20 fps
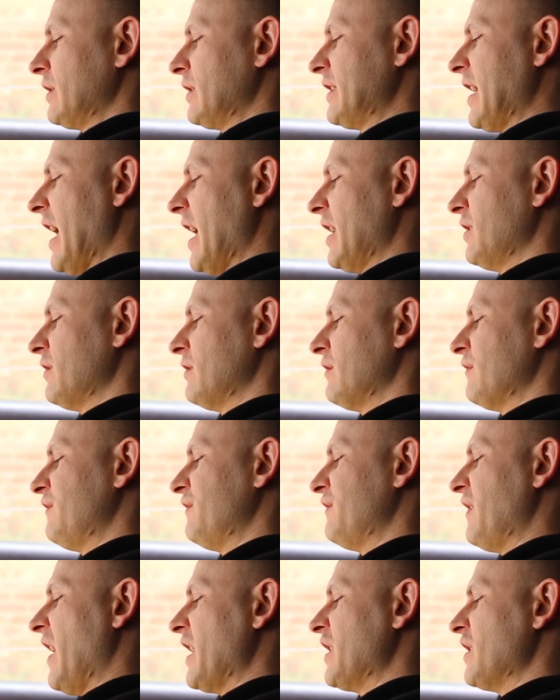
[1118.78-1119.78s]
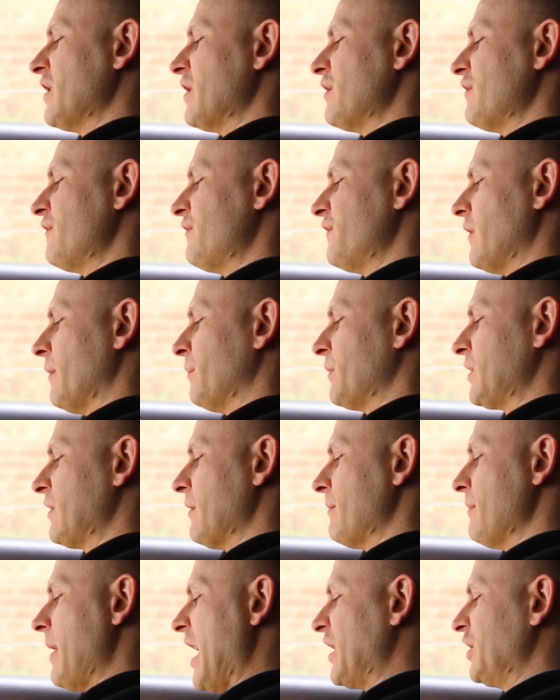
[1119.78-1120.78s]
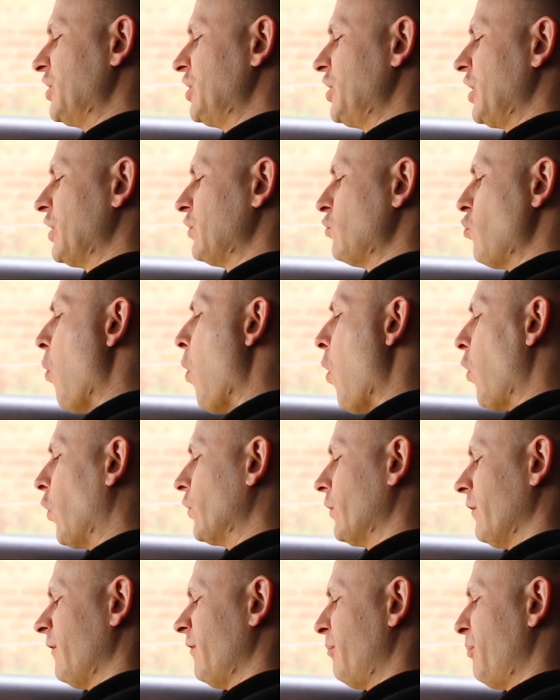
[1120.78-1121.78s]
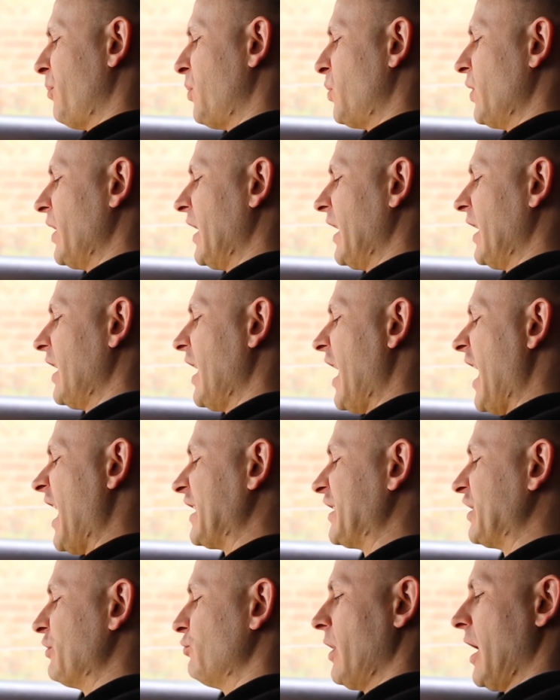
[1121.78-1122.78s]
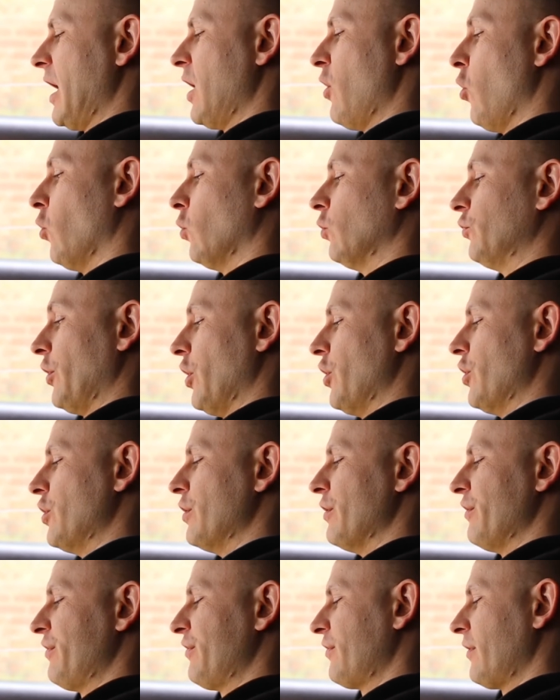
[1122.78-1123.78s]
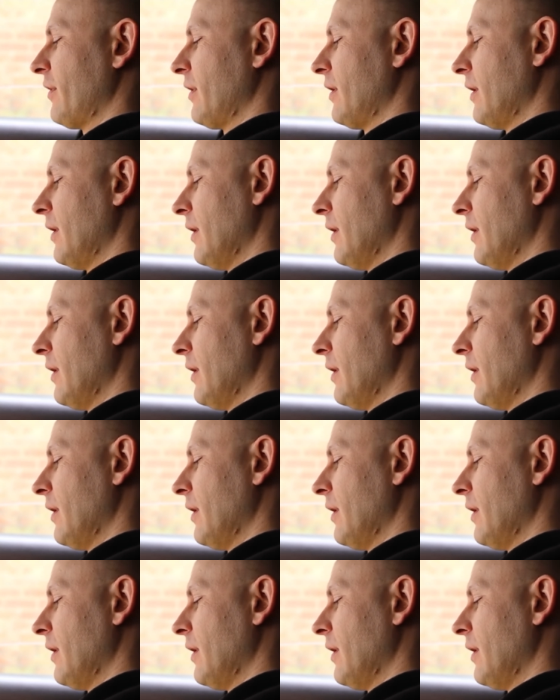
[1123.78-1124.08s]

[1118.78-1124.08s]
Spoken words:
cannon fire from some ancient war of pre-Hegira old Earth.